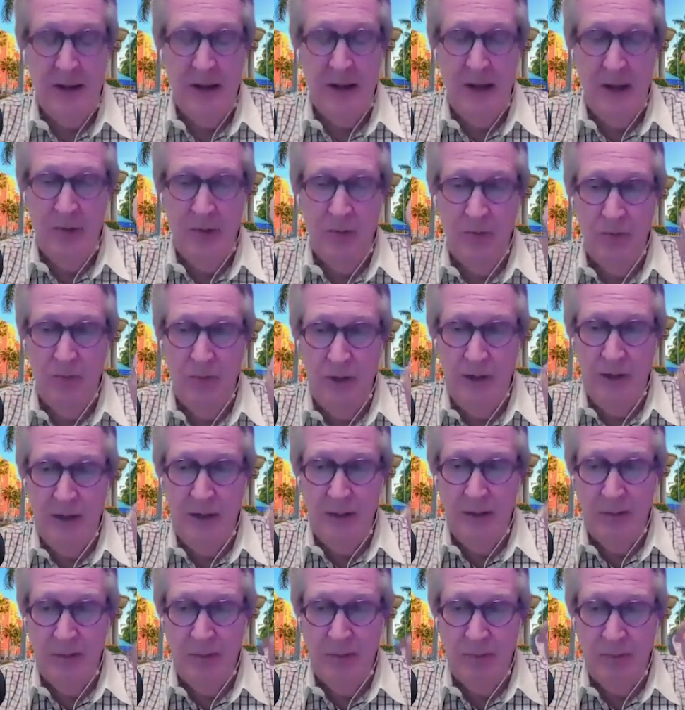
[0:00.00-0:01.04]
And,
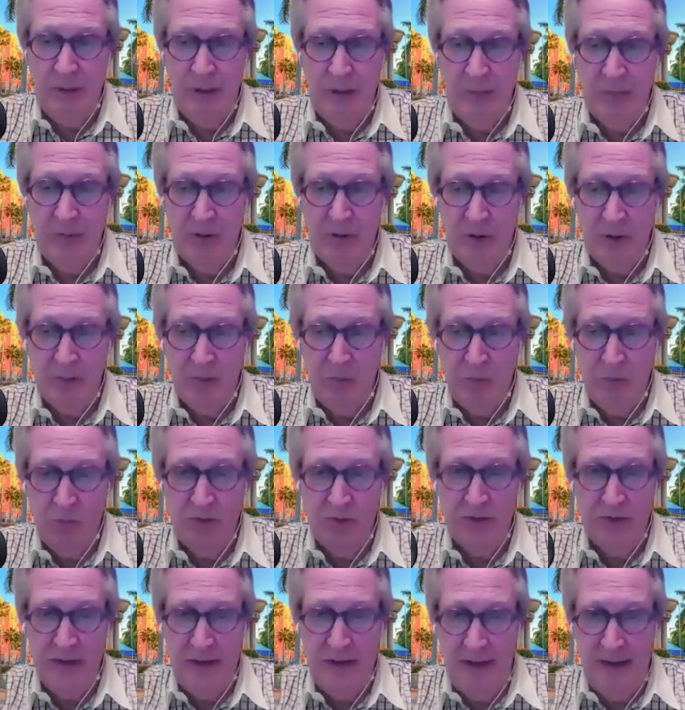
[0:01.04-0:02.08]
and people are more
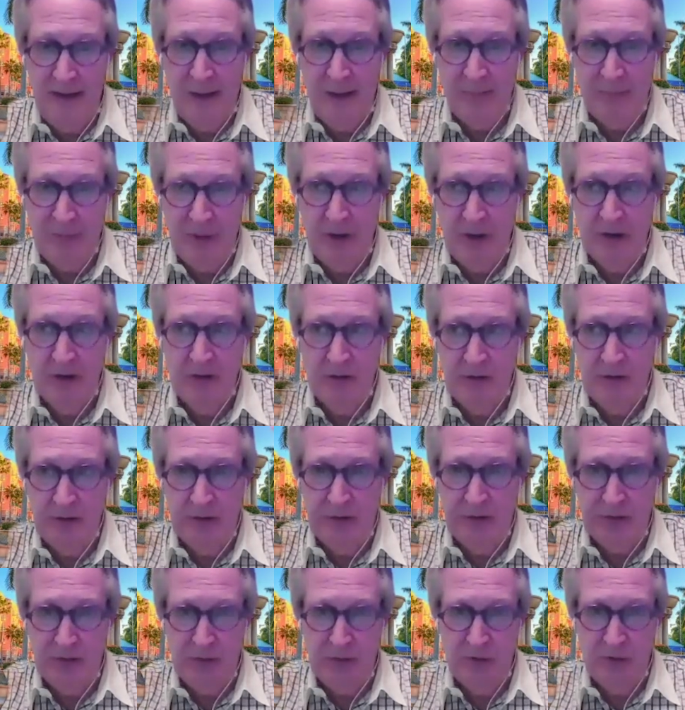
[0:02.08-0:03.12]
than happy to
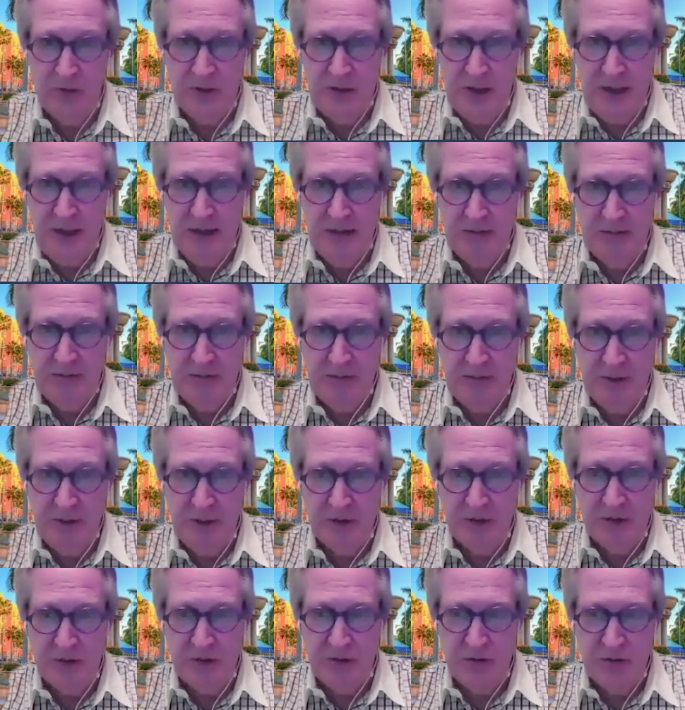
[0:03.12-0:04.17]
disclose that
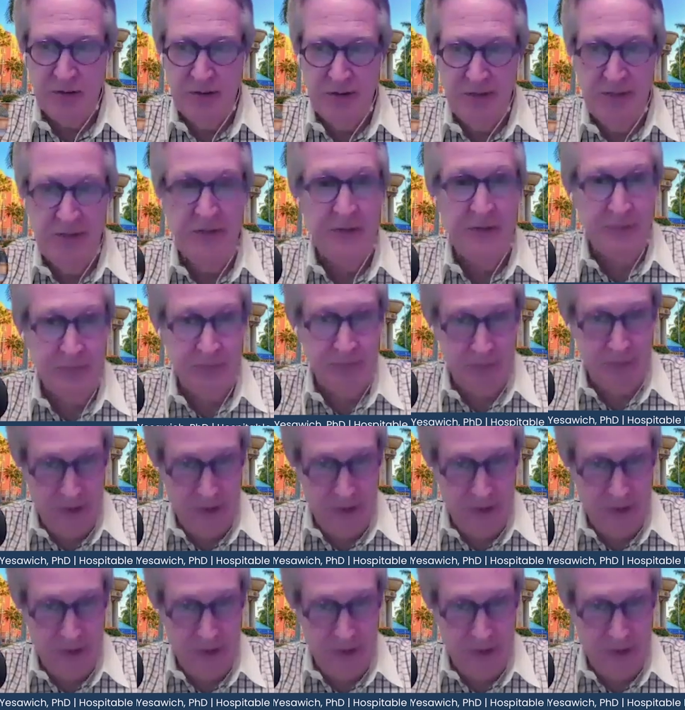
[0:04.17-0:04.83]
information if it's